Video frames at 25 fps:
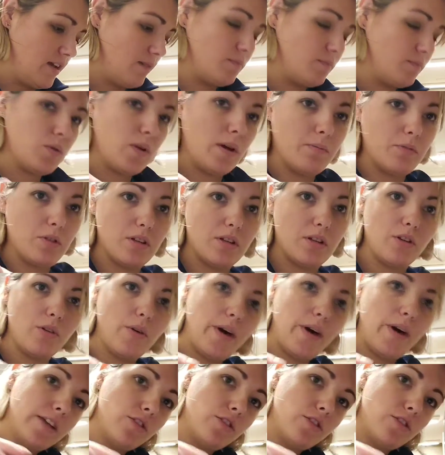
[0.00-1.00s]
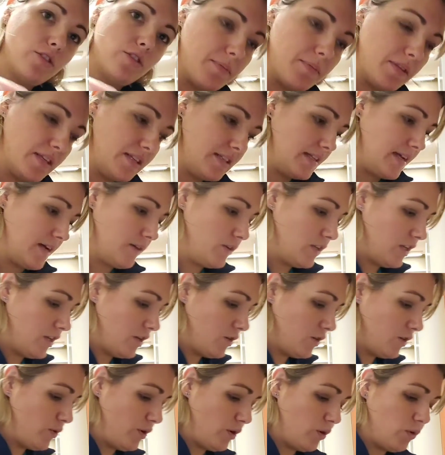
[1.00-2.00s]
So I'm just going to go ahead and this down
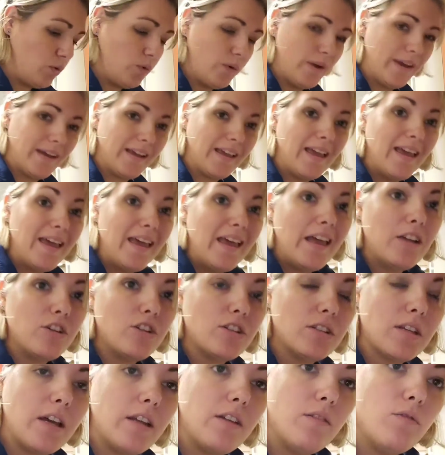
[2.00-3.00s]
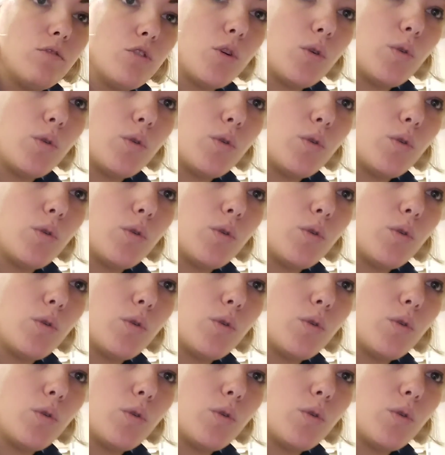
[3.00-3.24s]
here real quick and just kind of show